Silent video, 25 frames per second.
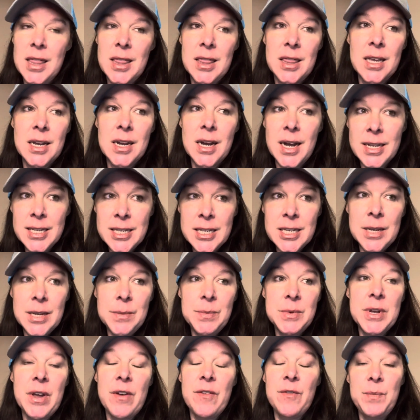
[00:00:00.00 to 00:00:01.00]
the
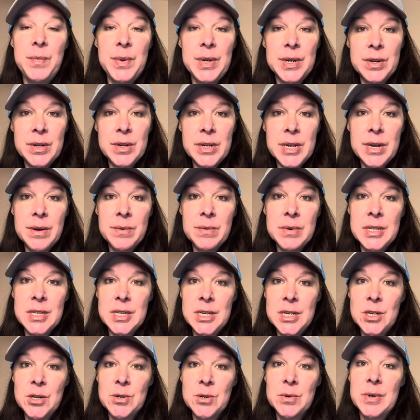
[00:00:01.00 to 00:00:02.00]
concept of building
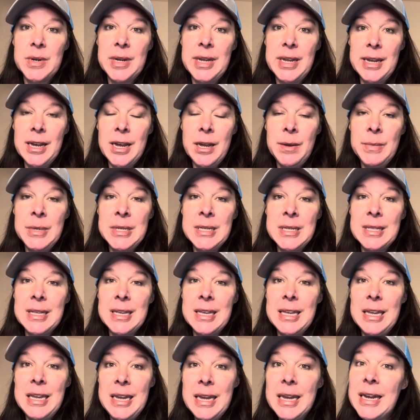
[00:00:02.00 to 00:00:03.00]
residual income is the
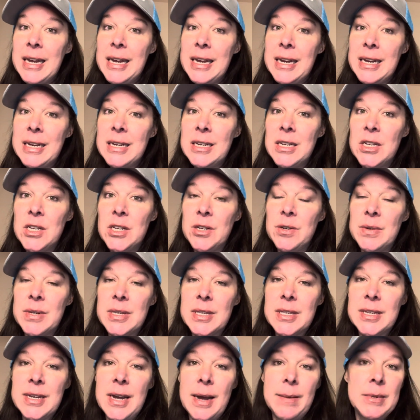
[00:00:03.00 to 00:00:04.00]
key to
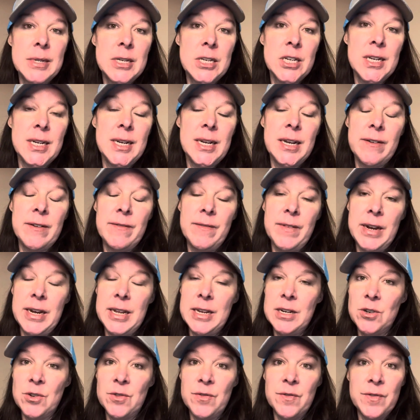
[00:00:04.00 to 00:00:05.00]
establishing
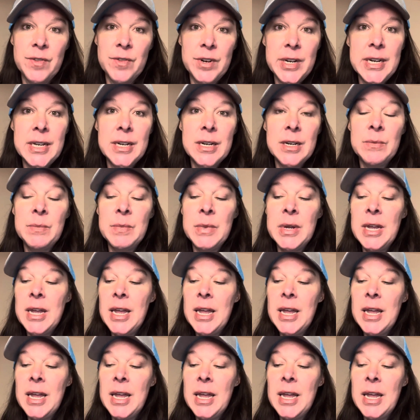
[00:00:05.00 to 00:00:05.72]
financial freedom